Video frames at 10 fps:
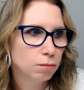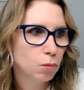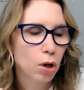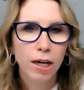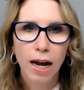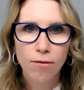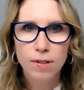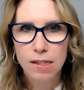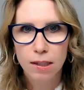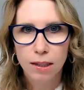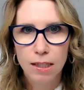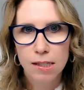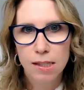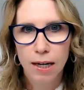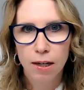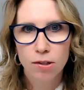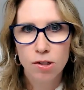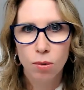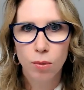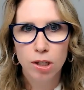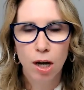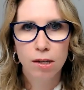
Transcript: workout facilities there. So we